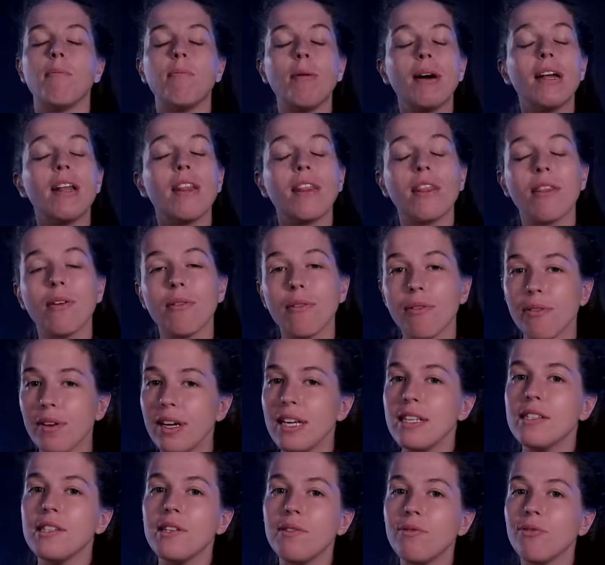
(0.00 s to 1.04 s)
But the
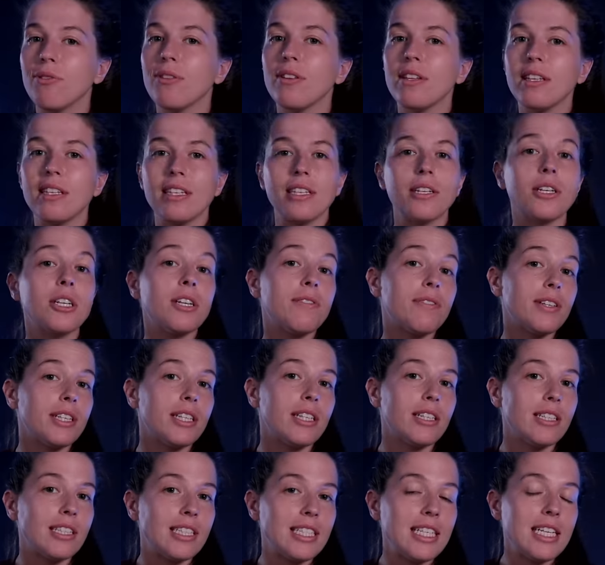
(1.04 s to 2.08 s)
reason for the year over
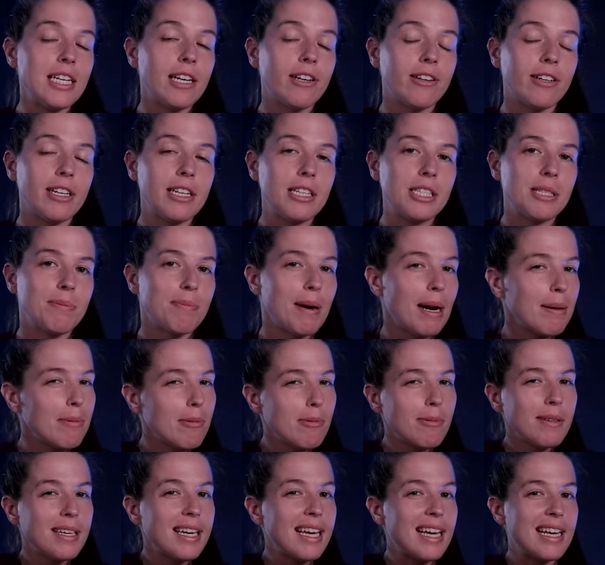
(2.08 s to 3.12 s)
year decrease
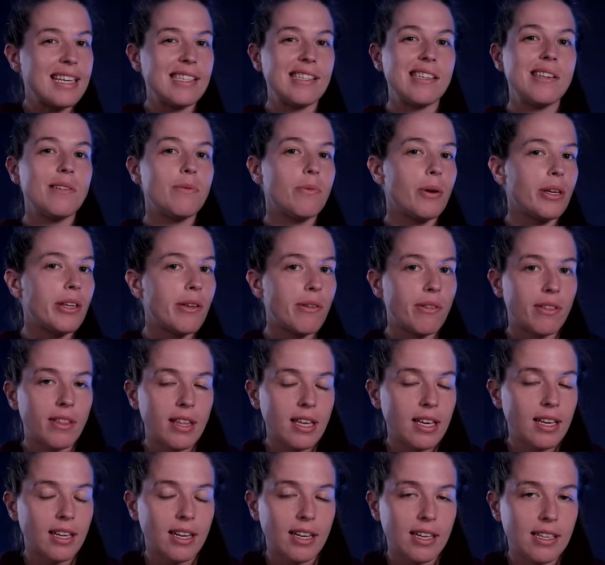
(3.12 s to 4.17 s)
probably isn't what you
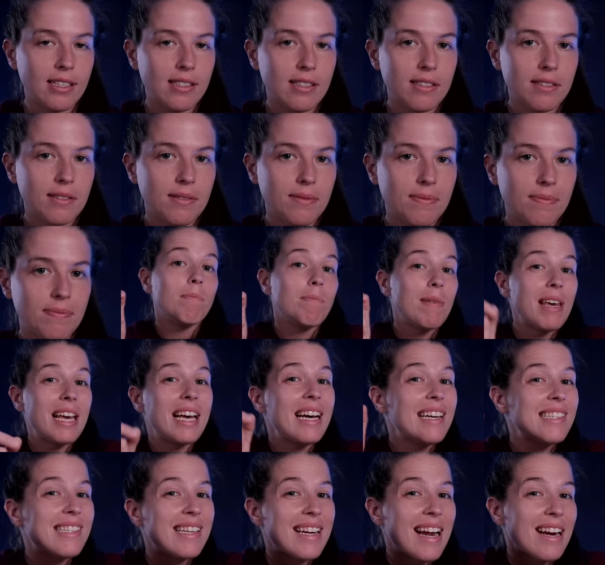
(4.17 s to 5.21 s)
think it is
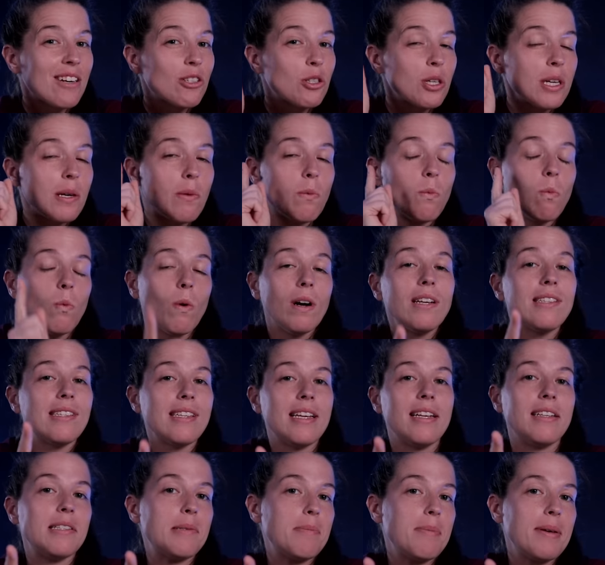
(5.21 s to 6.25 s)
because it actually
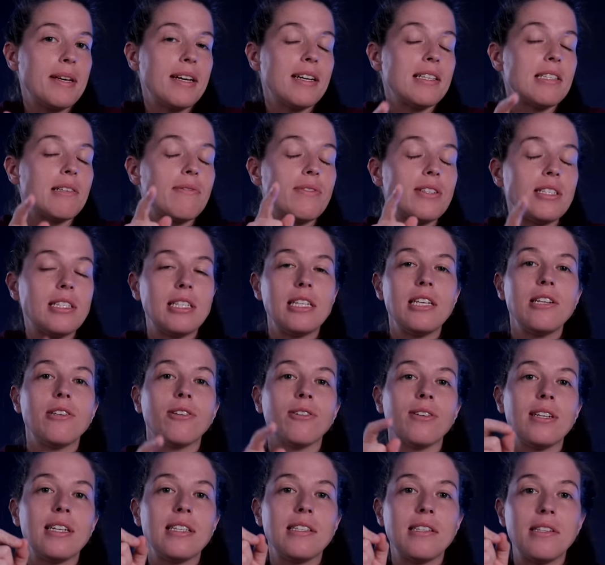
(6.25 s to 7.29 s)
wasn't because of a
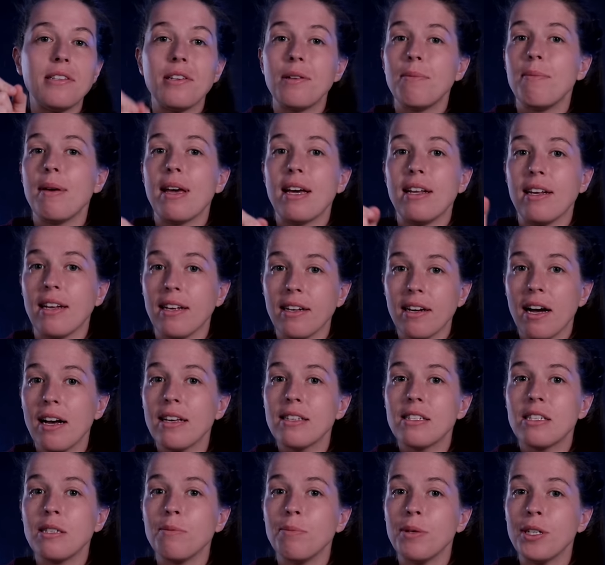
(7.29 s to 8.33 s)
decrease in demand in
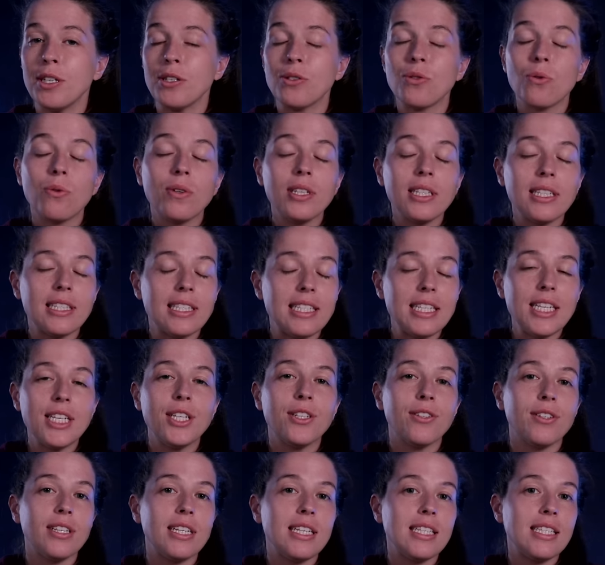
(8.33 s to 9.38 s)
customers or a
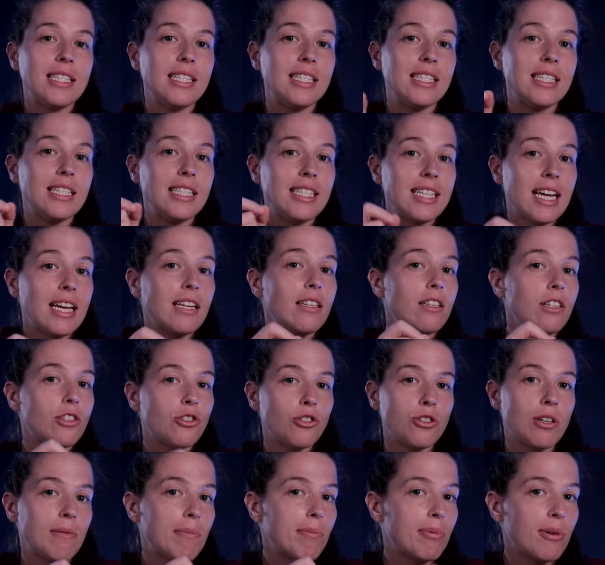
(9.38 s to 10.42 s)
decrease in daily
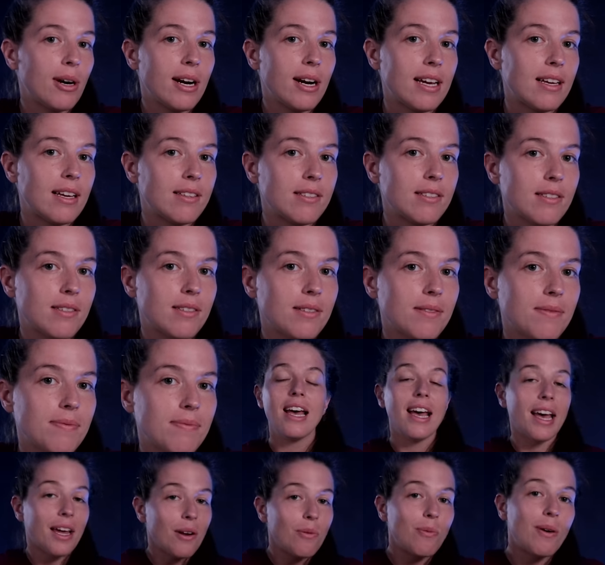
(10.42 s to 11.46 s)
trip price.
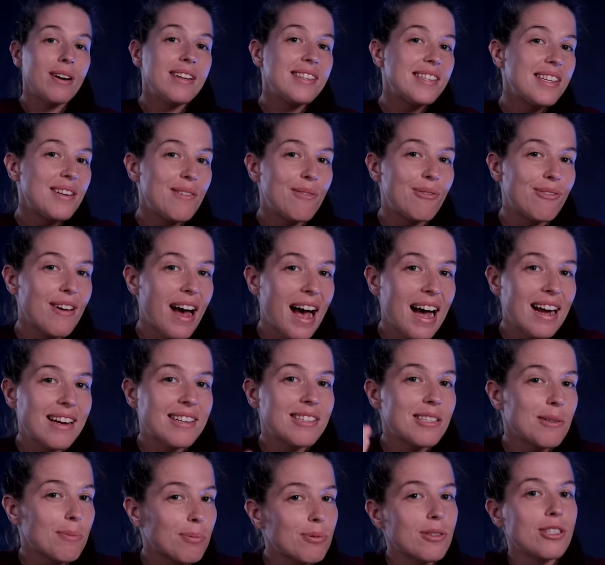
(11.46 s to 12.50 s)
It was, in
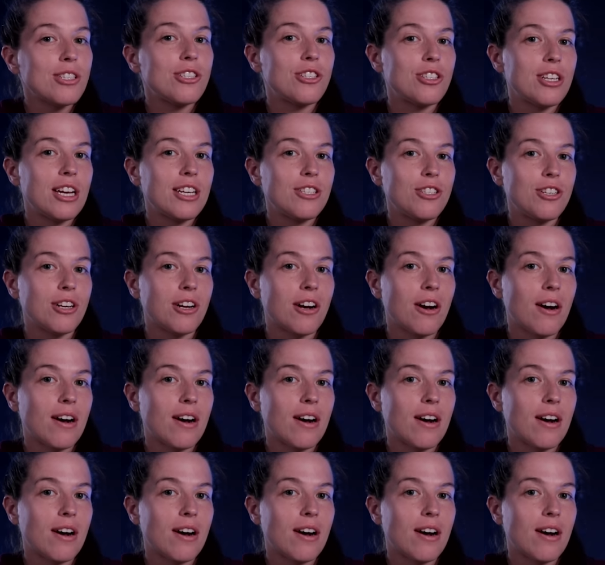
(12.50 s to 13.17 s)
fact, depreciation